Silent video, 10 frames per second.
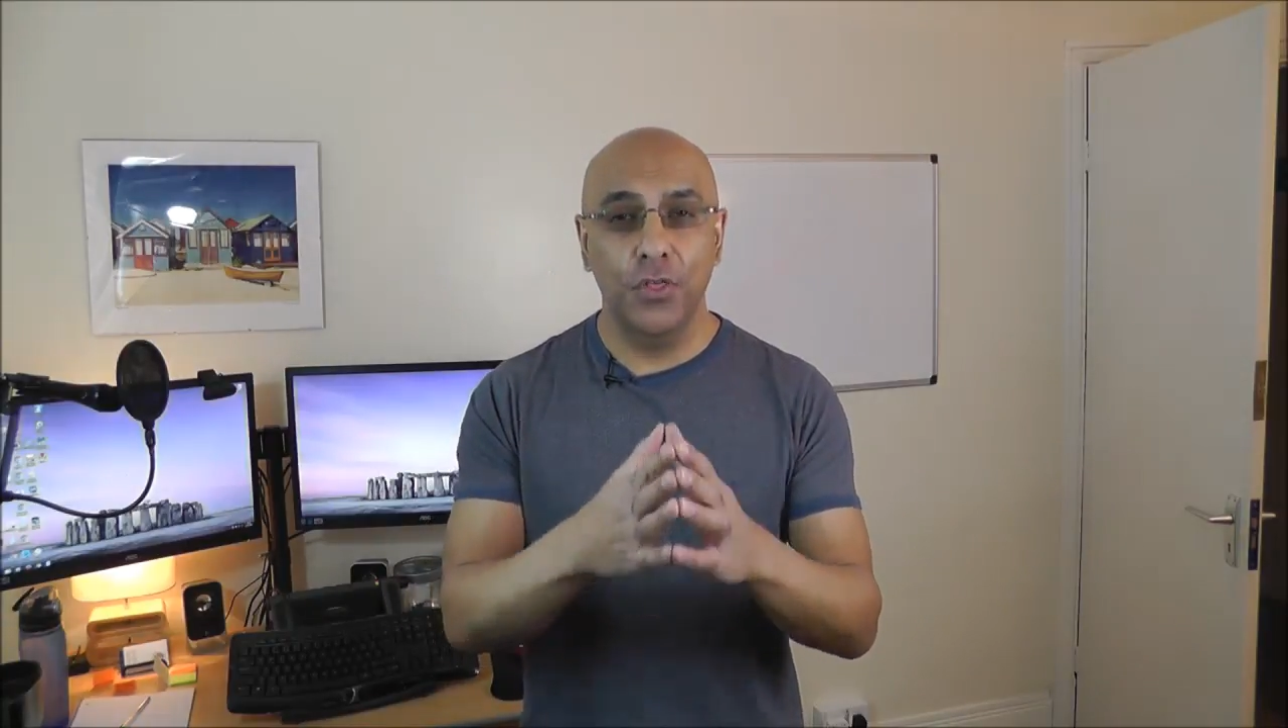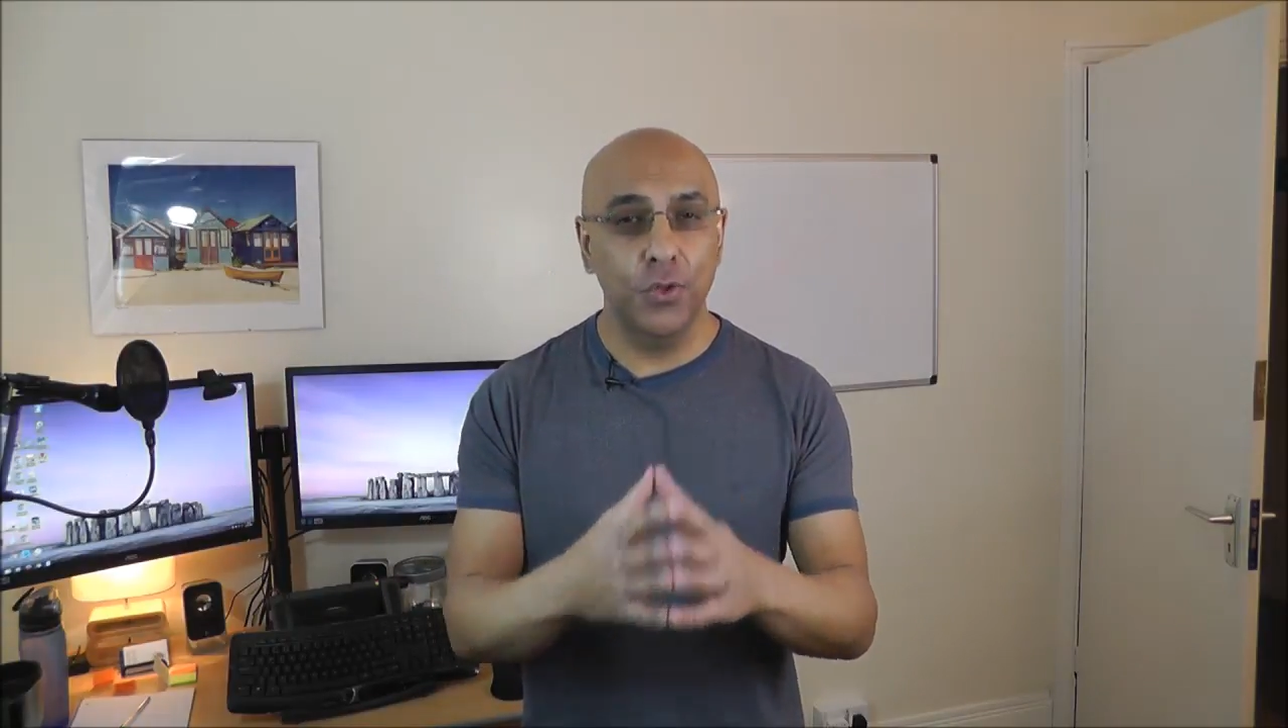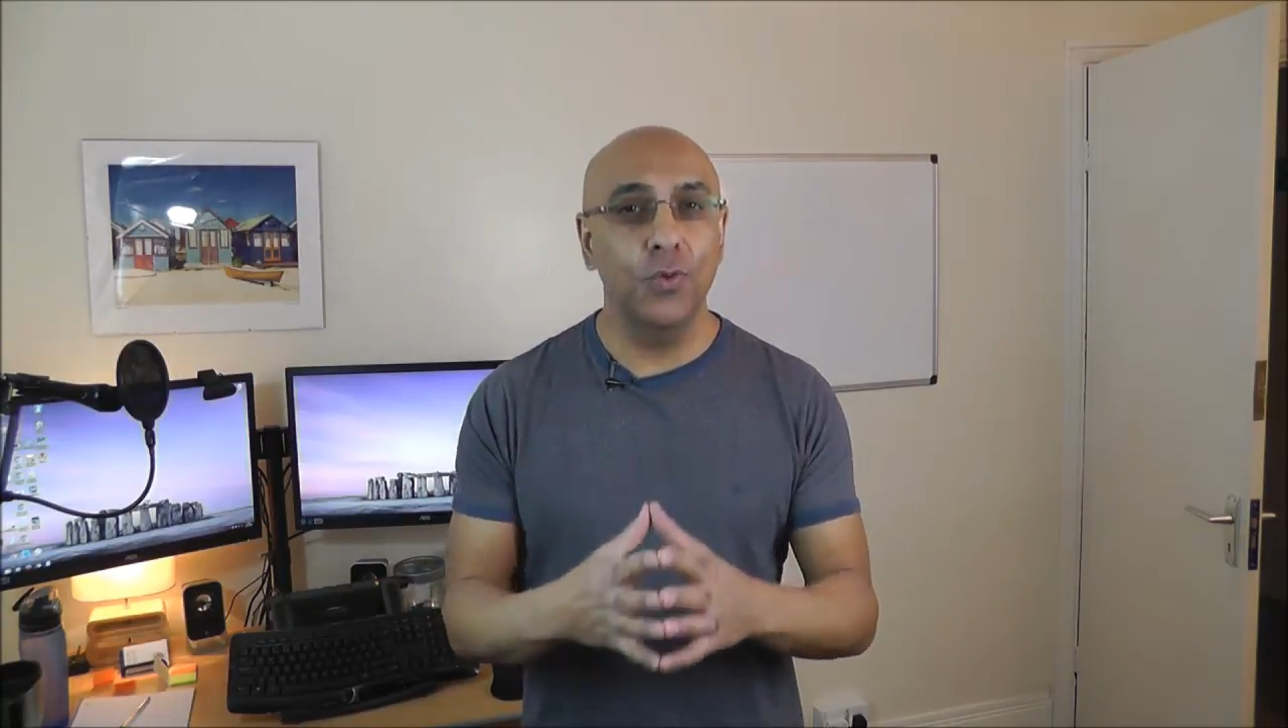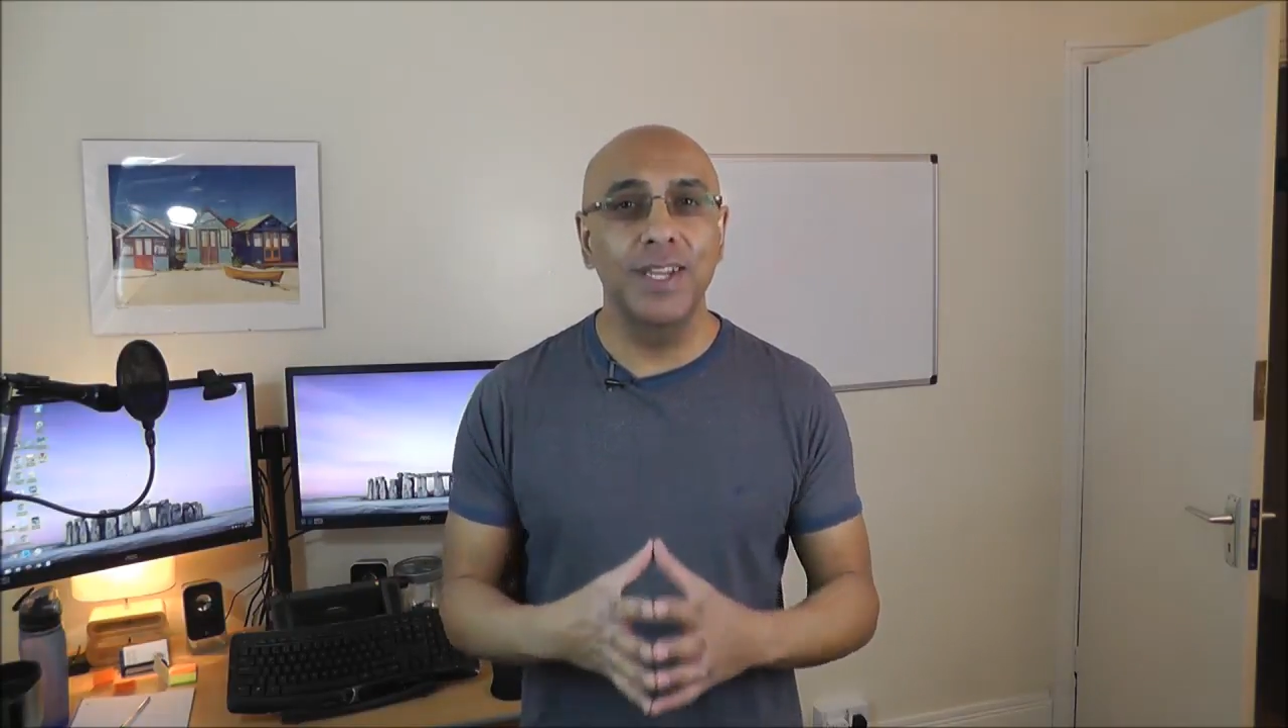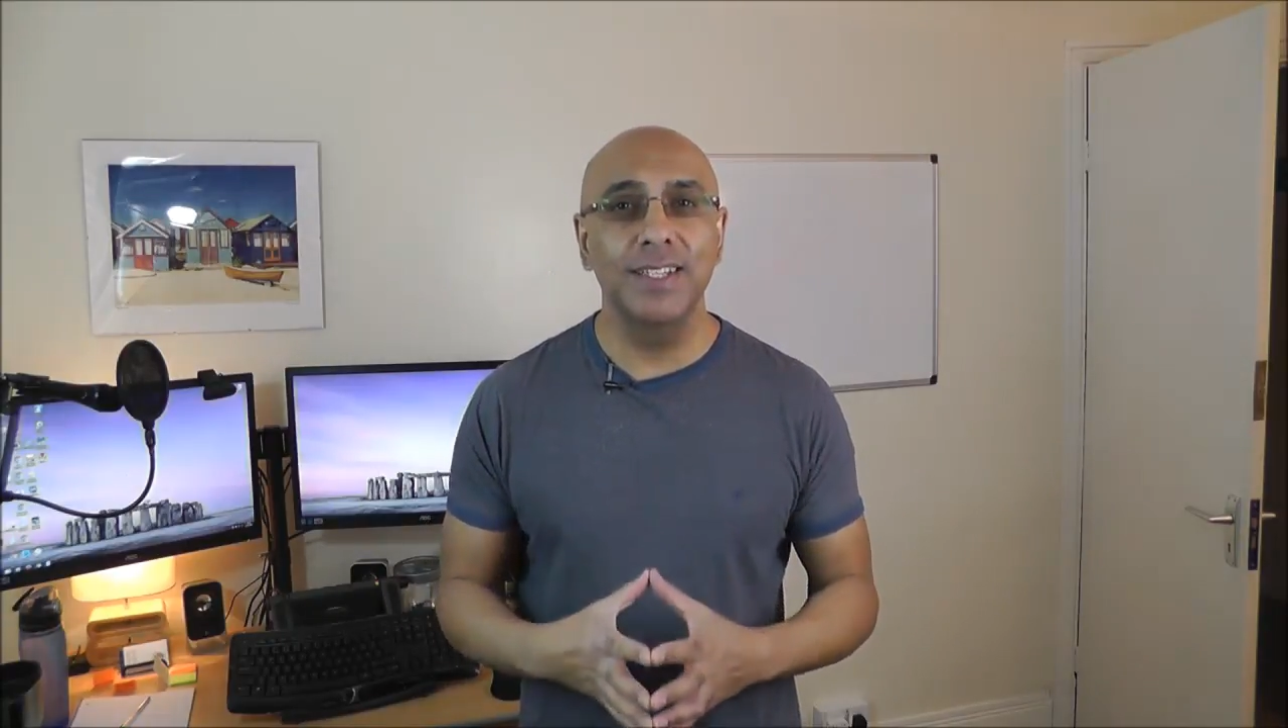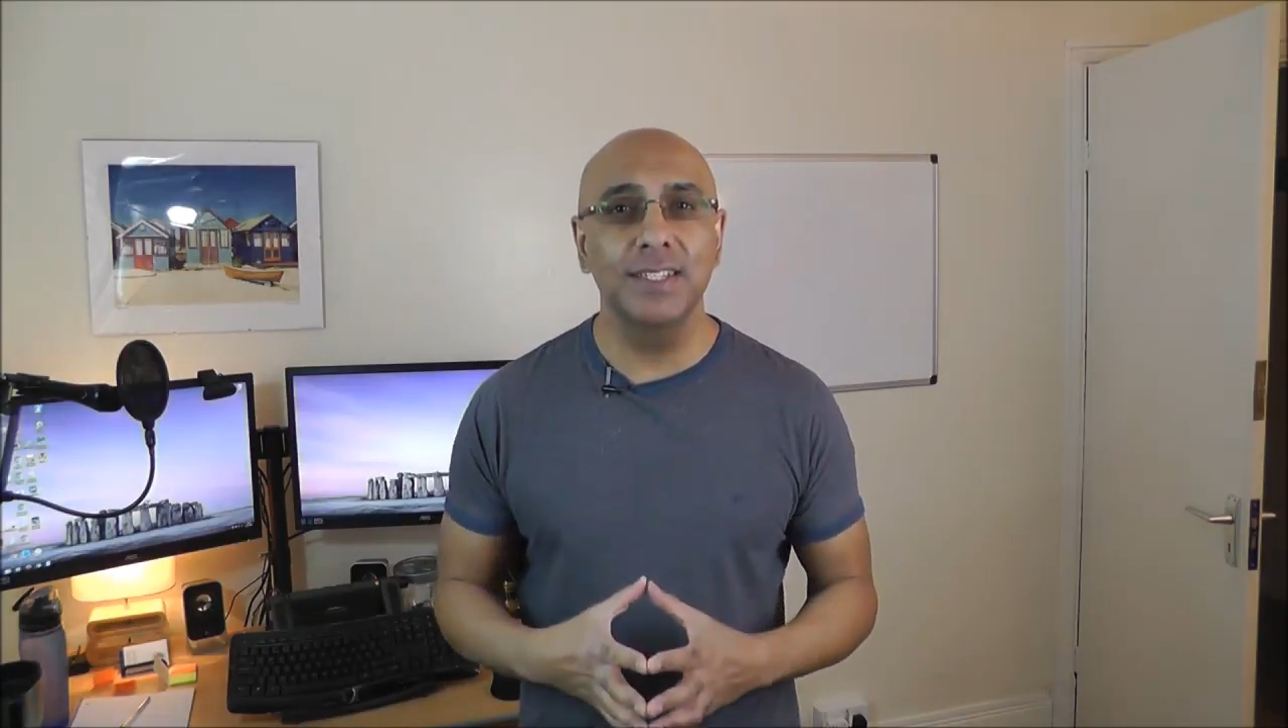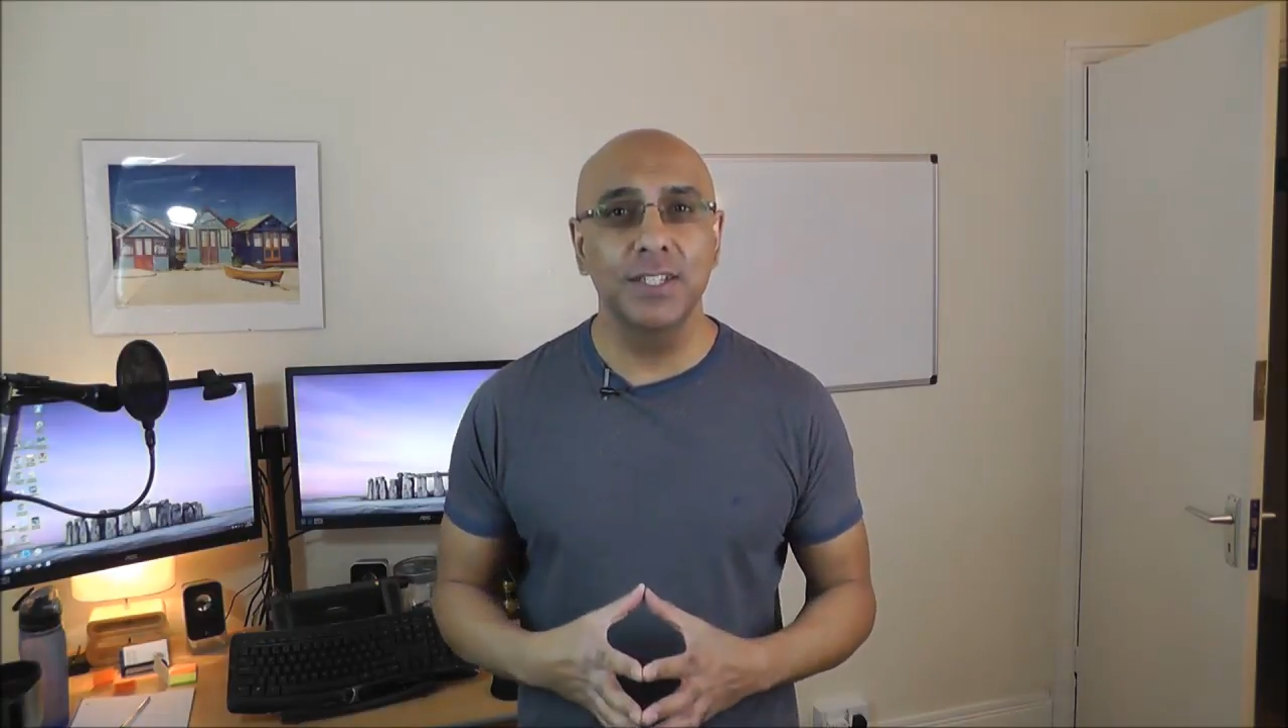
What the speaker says: thought leaders